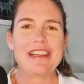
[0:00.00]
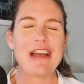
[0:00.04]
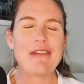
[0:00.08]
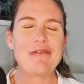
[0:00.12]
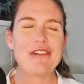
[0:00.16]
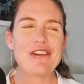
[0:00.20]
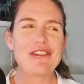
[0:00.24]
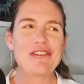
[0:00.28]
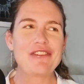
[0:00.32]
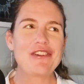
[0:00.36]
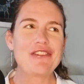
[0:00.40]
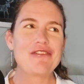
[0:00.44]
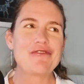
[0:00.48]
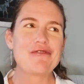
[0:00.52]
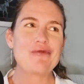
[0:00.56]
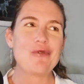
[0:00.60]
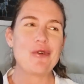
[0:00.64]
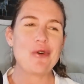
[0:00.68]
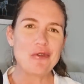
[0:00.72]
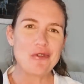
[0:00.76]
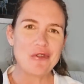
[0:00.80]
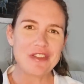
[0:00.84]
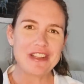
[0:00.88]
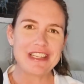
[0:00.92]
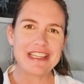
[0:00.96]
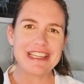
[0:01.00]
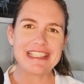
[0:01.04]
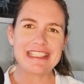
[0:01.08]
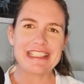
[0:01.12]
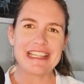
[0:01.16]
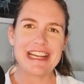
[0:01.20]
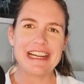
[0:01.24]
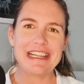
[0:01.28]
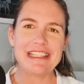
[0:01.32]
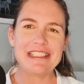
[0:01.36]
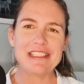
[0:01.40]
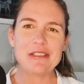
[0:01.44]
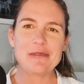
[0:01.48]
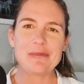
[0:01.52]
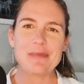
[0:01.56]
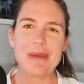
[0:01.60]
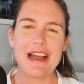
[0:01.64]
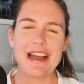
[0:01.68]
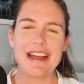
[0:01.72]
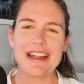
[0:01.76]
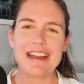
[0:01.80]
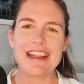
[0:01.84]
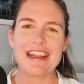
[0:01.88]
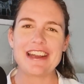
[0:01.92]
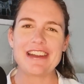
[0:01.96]
I won't go through all the details,
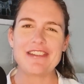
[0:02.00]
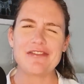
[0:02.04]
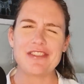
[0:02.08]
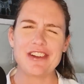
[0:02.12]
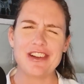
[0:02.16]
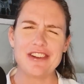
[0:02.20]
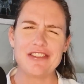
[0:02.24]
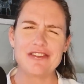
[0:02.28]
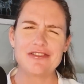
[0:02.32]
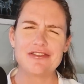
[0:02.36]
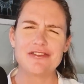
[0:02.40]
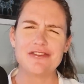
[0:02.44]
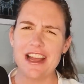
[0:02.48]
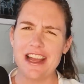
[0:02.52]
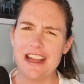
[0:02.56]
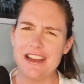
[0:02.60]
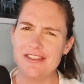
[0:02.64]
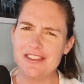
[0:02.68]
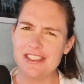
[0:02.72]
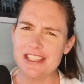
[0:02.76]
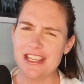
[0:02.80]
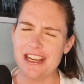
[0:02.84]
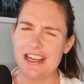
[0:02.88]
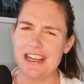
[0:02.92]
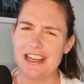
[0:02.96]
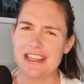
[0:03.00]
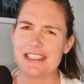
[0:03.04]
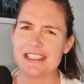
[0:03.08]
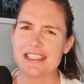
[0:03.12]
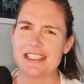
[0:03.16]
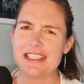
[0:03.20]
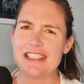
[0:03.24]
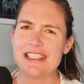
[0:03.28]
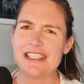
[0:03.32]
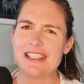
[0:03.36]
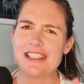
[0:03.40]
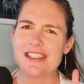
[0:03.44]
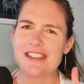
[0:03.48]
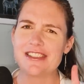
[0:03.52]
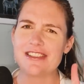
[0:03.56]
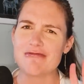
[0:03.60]
but it involved 5 chargers,